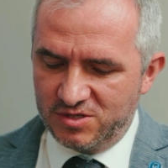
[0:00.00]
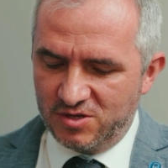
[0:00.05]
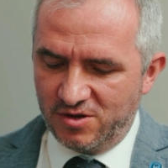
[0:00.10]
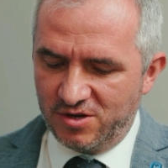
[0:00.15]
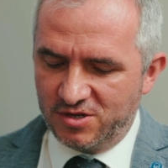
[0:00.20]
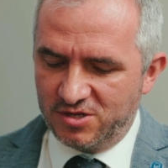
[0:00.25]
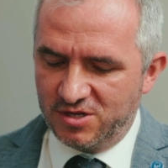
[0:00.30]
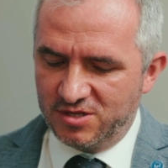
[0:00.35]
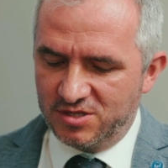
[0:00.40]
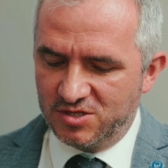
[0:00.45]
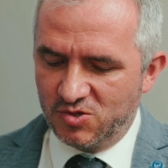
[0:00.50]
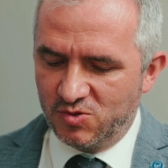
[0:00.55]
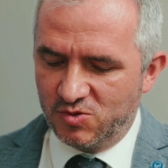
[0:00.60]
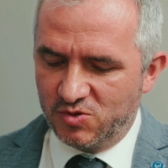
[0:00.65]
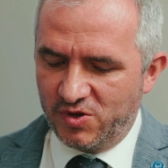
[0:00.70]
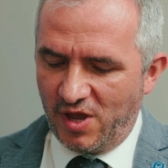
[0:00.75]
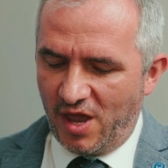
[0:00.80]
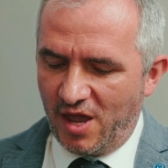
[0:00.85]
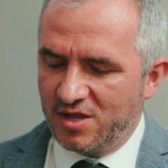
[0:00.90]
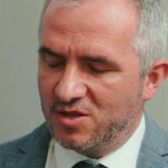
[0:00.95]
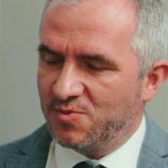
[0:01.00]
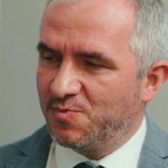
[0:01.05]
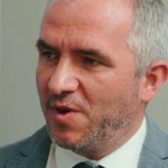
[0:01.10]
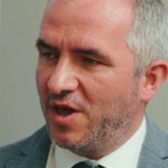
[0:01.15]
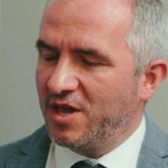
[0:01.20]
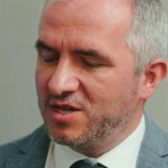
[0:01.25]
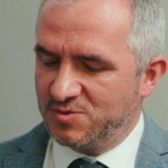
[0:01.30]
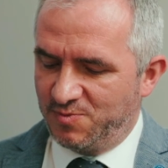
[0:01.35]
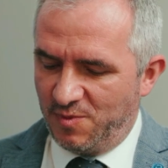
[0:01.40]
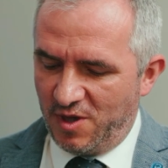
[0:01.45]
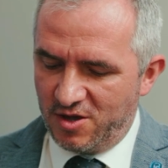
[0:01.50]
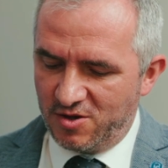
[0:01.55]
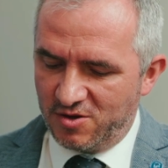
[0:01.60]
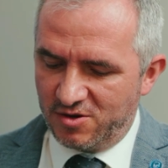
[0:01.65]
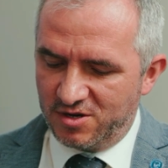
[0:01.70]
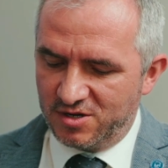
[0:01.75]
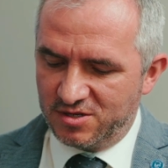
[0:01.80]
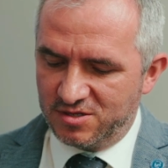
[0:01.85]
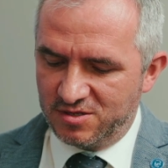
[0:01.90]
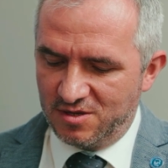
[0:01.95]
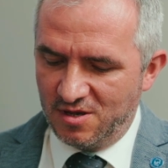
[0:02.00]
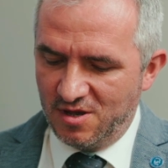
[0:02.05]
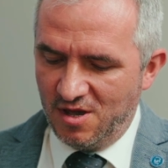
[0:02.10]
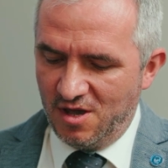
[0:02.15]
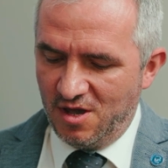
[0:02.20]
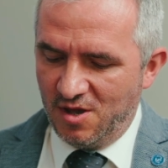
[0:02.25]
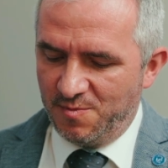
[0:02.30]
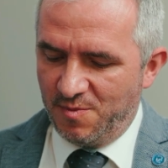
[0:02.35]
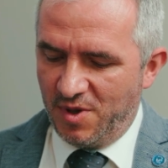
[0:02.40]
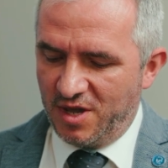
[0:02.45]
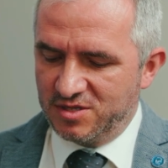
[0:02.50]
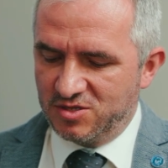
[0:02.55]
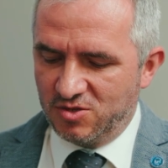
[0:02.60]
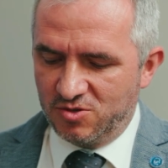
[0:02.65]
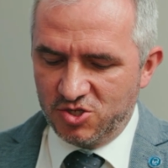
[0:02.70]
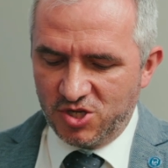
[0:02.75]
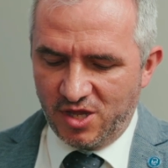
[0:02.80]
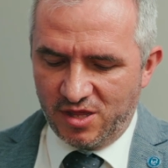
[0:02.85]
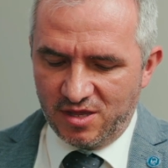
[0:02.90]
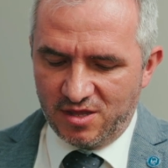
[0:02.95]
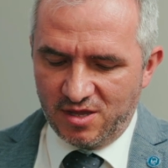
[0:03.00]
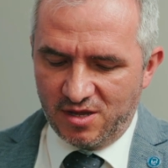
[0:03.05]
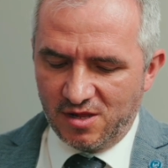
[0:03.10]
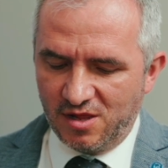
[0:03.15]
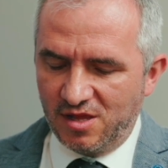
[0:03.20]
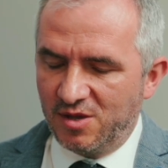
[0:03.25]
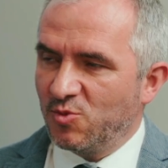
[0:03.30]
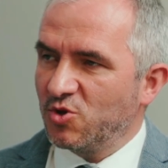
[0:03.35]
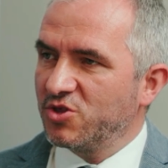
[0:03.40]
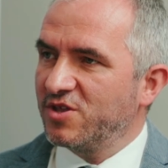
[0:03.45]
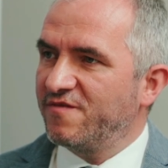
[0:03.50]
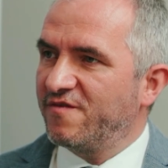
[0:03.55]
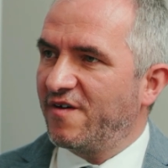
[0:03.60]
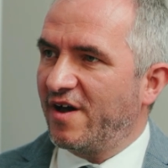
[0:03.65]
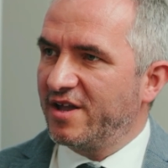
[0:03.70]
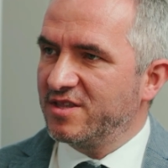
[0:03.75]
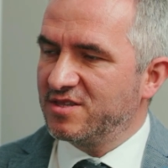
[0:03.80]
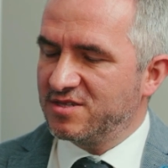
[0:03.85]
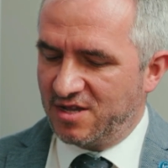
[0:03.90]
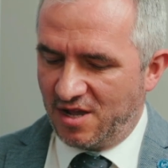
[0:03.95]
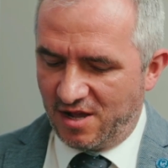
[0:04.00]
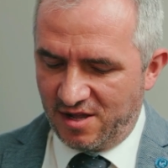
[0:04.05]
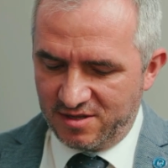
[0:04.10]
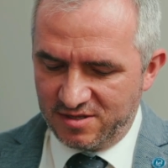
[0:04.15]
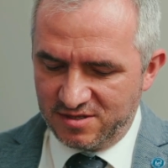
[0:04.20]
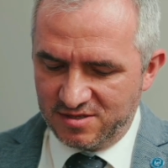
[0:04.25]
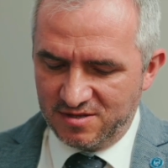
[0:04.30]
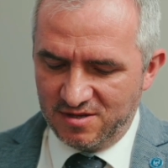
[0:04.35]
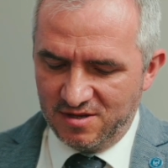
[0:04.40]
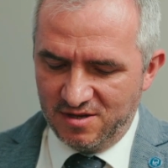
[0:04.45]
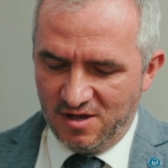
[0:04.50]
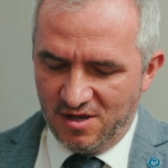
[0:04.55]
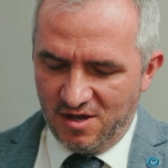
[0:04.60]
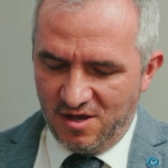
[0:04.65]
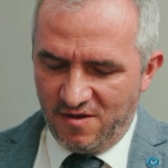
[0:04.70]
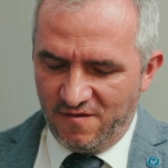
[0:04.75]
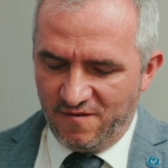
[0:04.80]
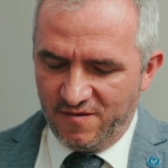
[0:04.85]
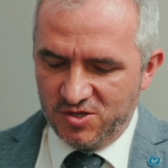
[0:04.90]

research is to create pacemakers yes. based on genetically modified cells, yes.